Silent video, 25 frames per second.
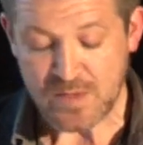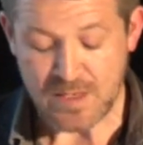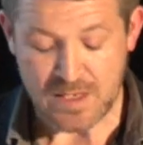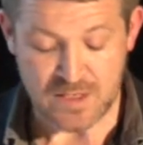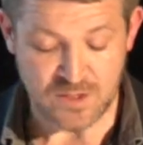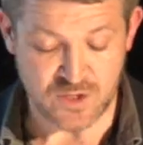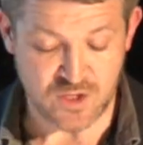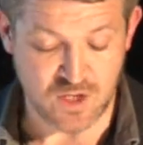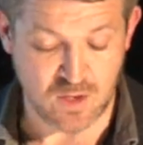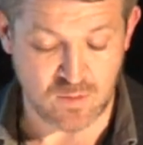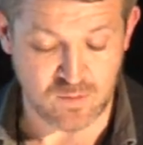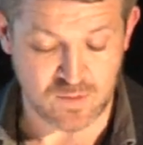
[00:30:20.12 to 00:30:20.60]

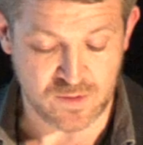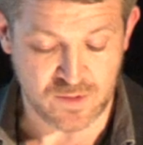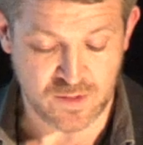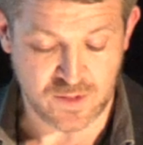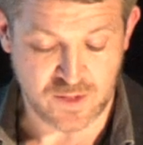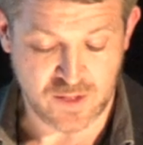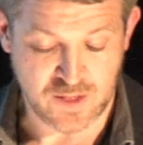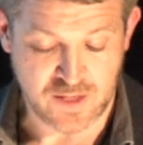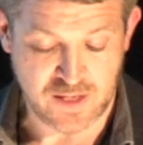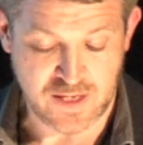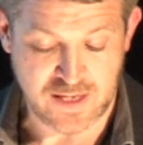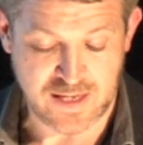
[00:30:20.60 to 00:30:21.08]
And so
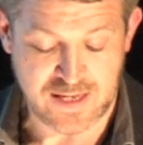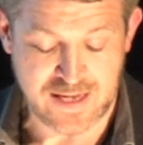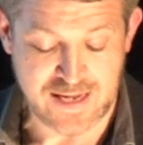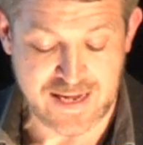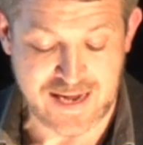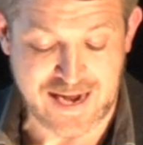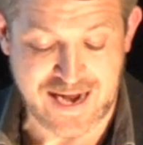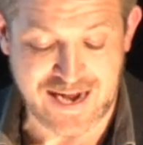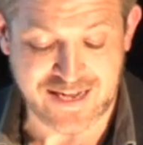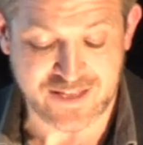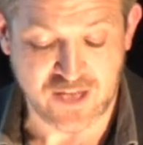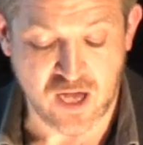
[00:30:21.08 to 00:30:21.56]

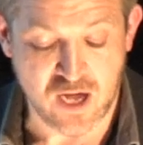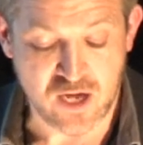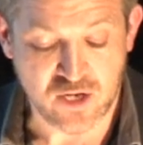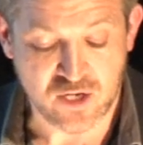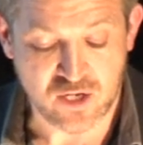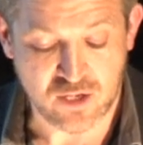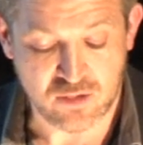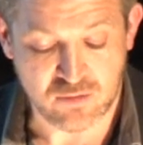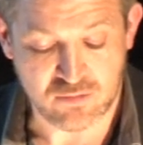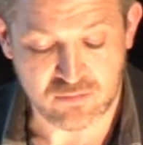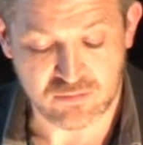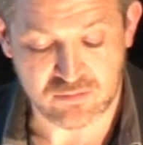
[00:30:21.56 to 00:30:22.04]
I'd
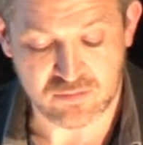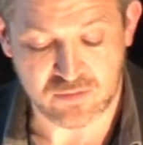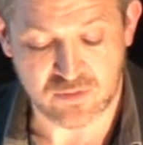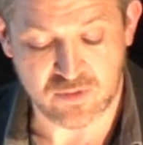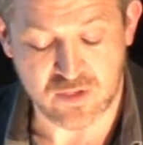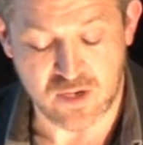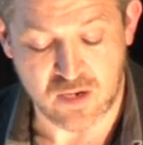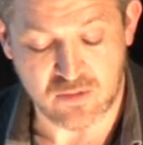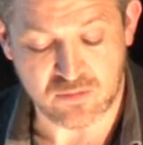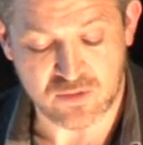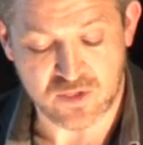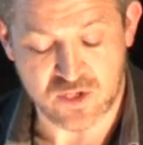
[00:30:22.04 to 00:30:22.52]
argue,
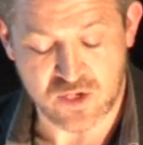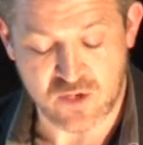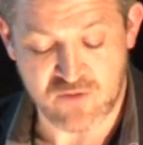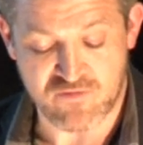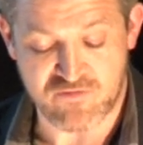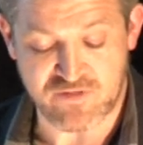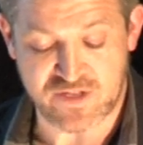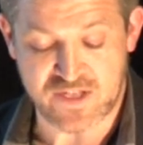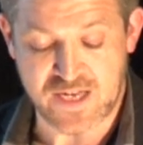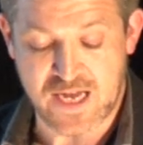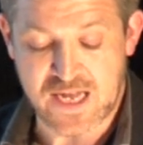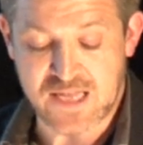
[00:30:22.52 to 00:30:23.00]
to
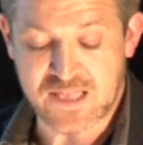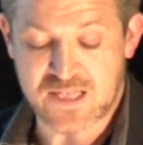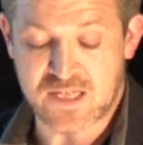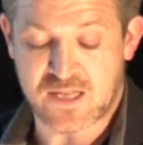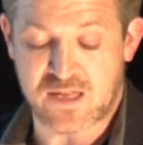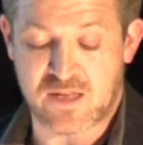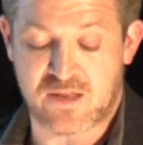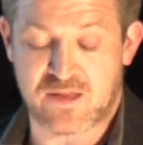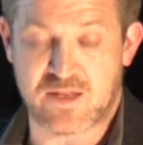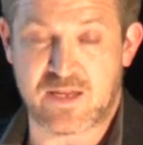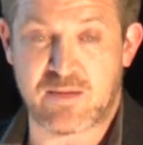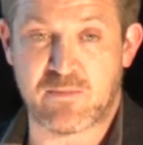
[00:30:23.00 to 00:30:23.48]
return to
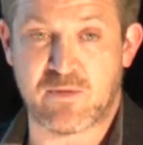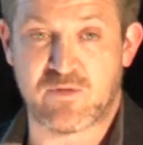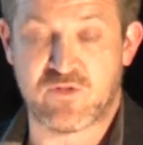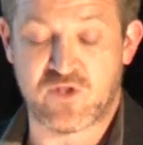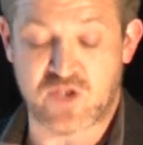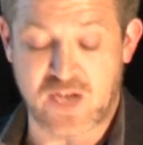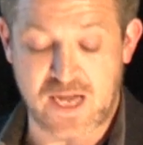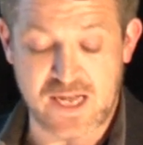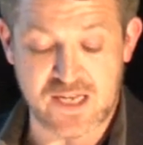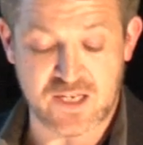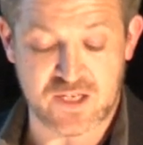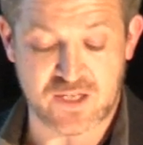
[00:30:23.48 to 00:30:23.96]
the theme of
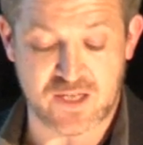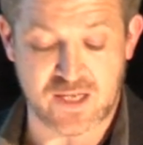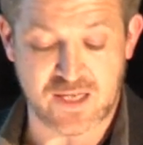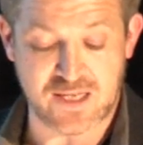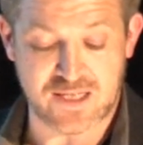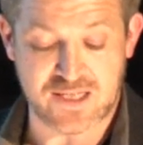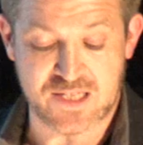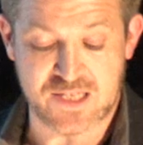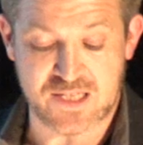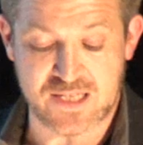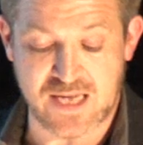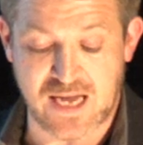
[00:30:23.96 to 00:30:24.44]
change, that
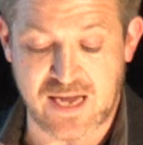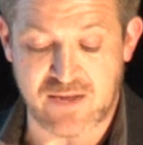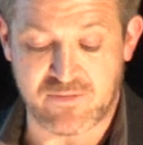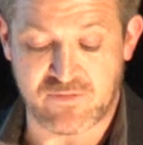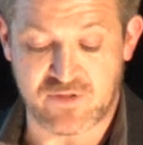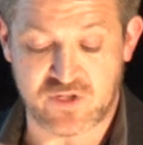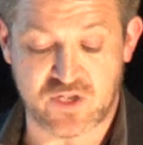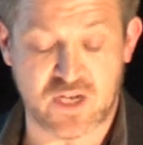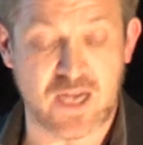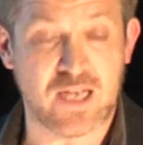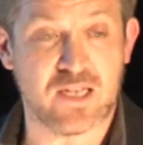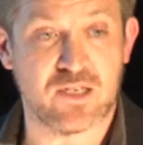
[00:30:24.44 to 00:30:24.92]
it's time
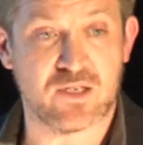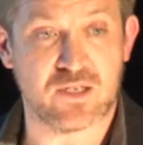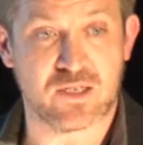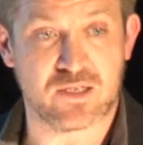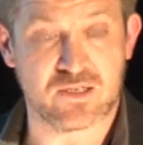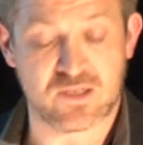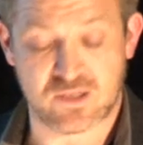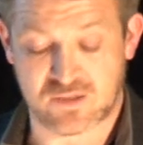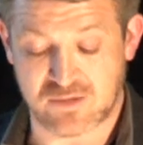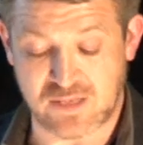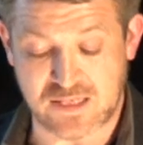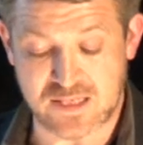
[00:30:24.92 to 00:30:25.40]
for change.
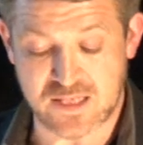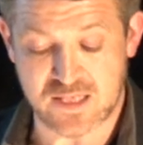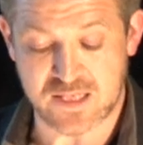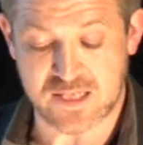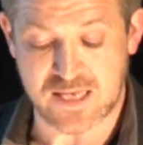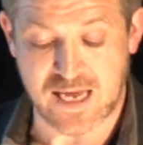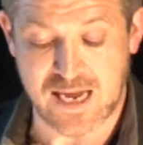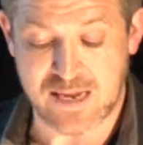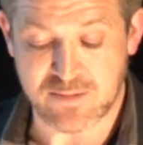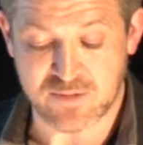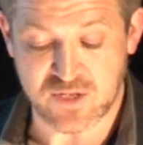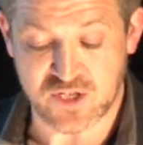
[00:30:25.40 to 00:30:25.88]
It's
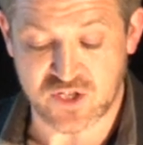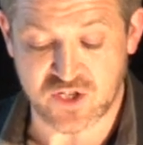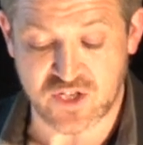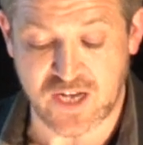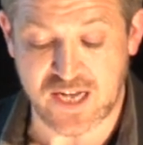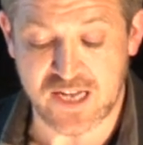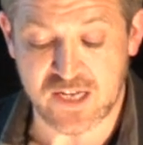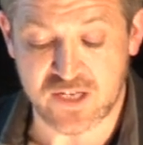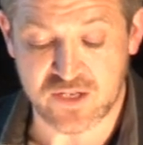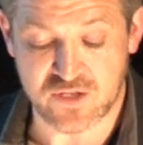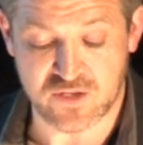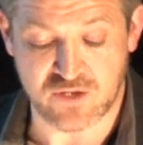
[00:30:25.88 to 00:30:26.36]
time to
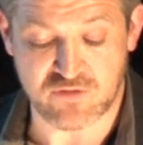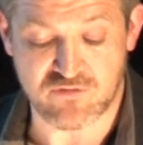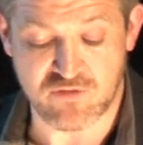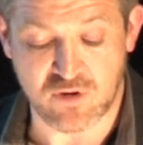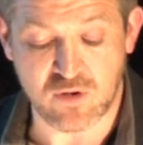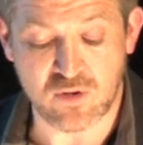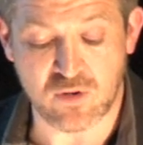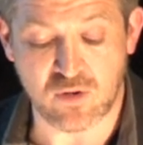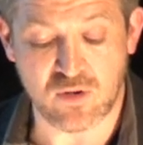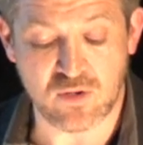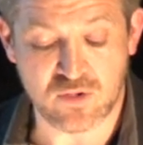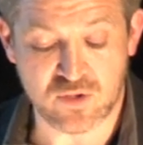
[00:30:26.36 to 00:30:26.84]
change the
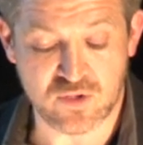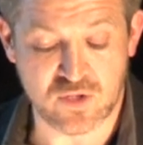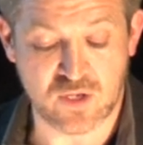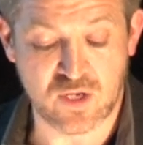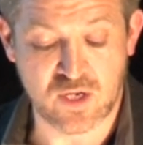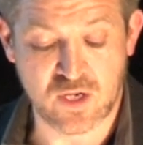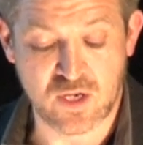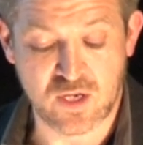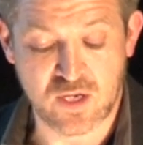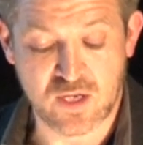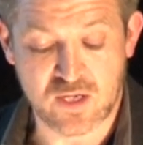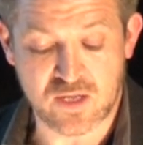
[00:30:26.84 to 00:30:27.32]
drug laws
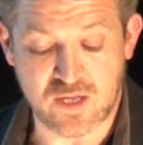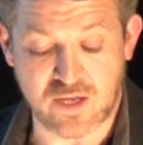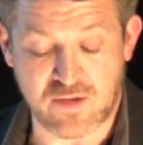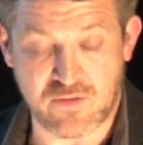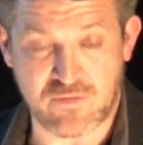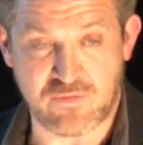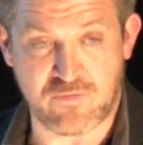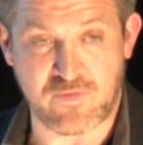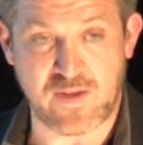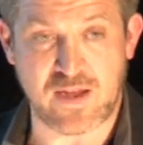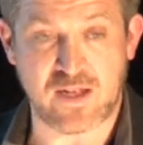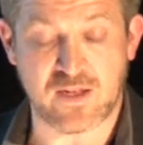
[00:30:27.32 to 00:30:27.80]
that
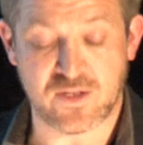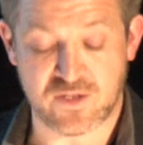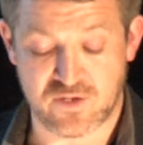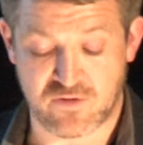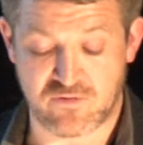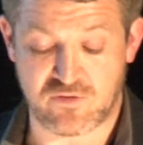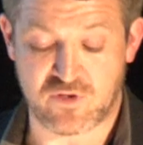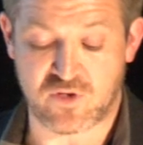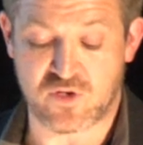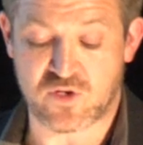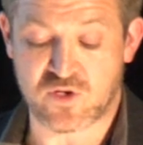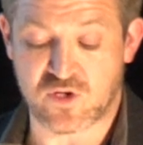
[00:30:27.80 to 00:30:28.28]
have failed to
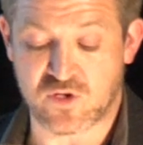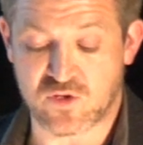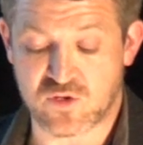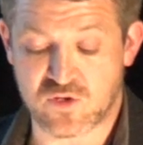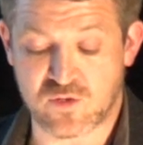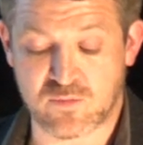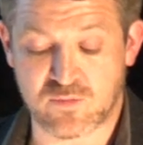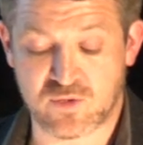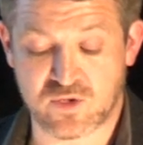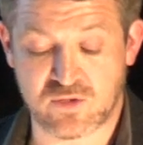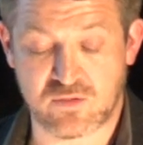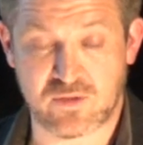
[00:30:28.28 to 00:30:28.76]
reduce
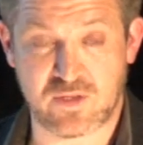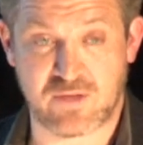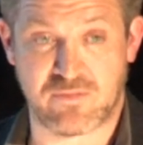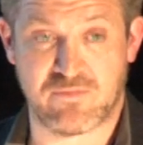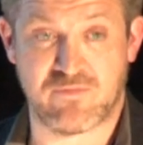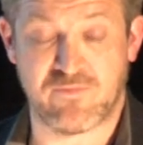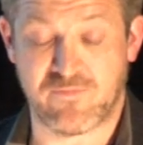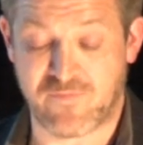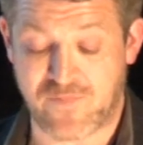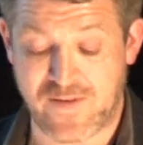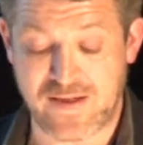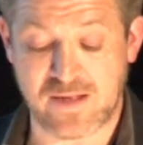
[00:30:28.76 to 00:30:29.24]
consumption. They've
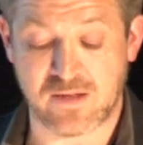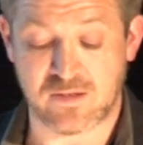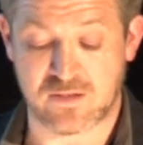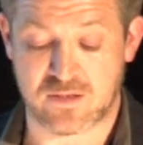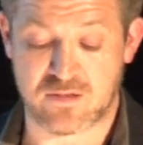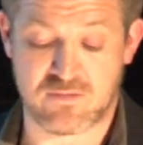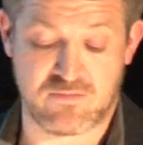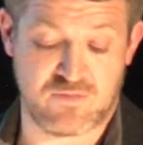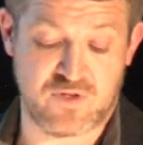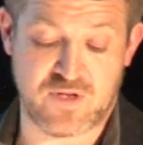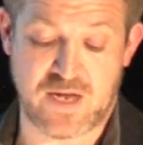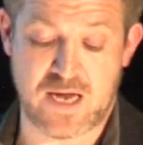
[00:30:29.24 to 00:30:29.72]
failed,
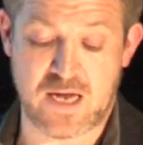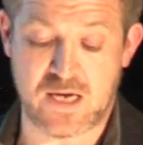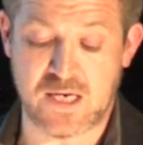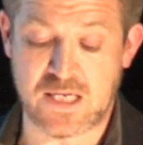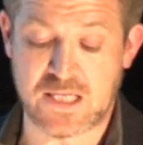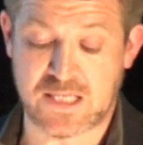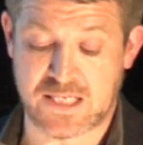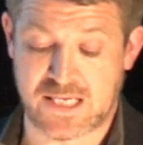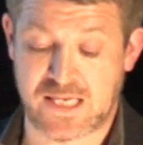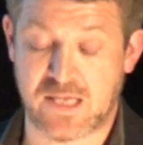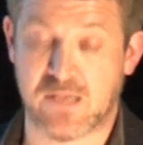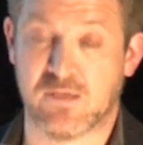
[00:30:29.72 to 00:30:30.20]

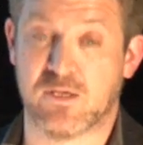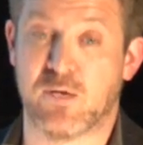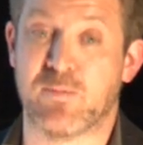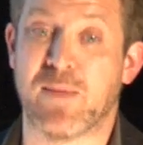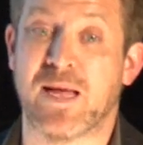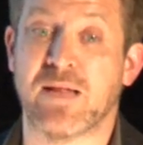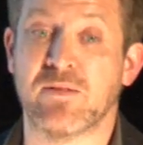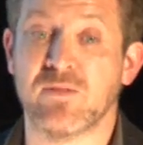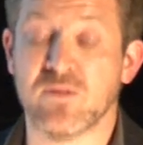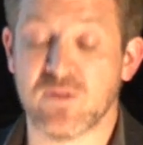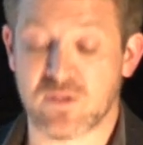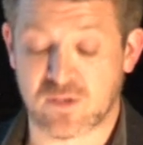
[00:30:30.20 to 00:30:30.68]
certainly, to kill
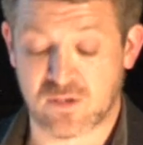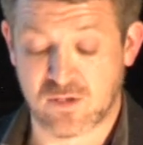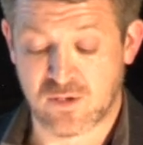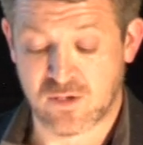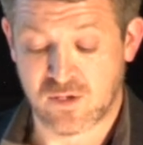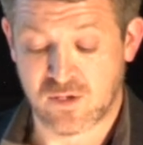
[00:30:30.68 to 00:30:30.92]
demand.